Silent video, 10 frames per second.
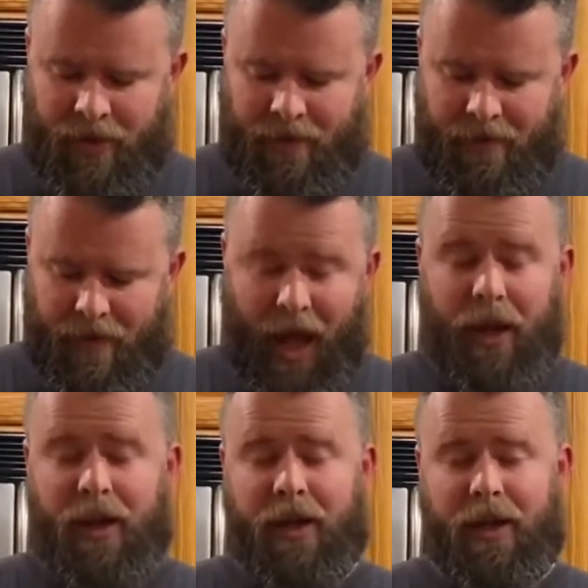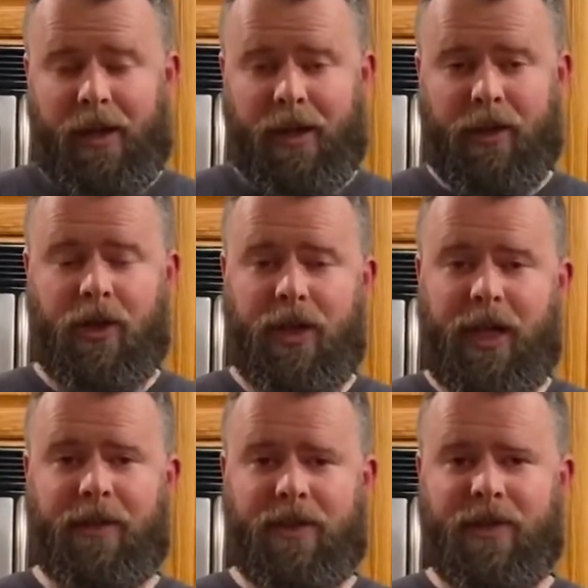I could
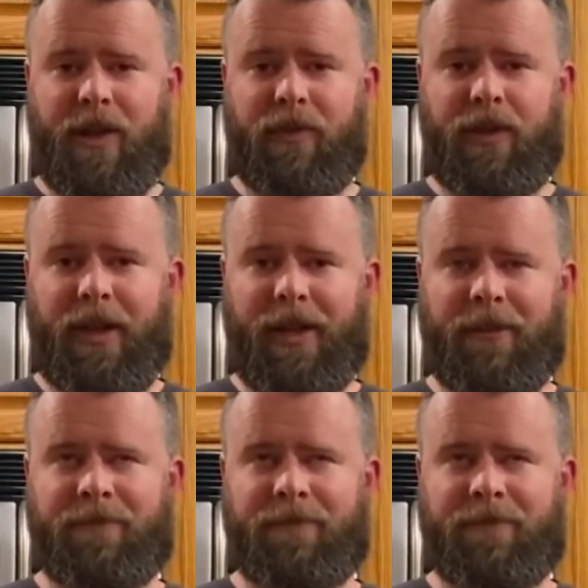eat this every day.